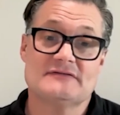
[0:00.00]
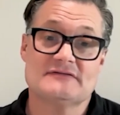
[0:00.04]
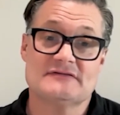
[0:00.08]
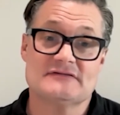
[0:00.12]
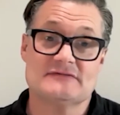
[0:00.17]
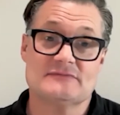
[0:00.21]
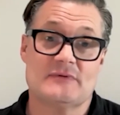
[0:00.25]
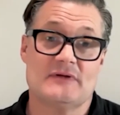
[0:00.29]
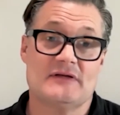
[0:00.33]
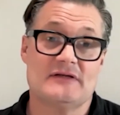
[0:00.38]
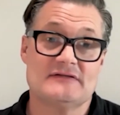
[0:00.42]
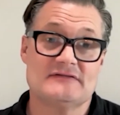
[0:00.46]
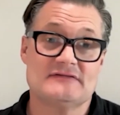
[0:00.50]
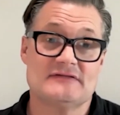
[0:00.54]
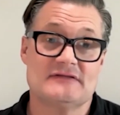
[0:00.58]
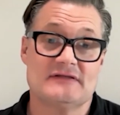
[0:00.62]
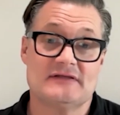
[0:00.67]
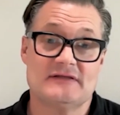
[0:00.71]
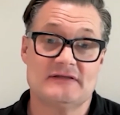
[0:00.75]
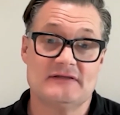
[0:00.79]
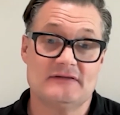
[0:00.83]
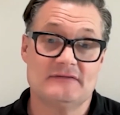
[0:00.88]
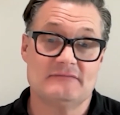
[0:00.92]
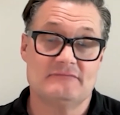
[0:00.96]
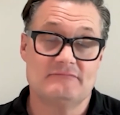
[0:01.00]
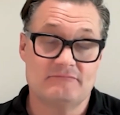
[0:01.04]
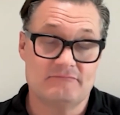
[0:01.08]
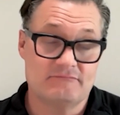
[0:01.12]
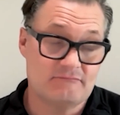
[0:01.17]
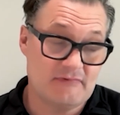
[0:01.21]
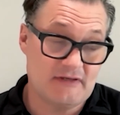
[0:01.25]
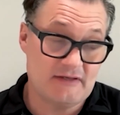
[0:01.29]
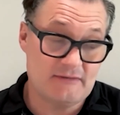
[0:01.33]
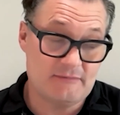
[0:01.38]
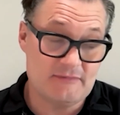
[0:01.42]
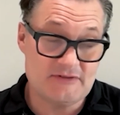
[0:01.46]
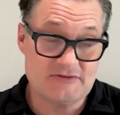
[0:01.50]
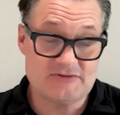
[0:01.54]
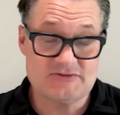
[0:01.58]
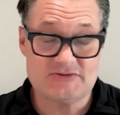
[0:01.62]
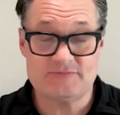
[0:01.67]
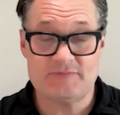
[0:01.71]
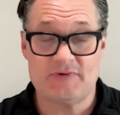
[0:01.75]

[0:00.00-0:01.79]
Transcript: as well as the image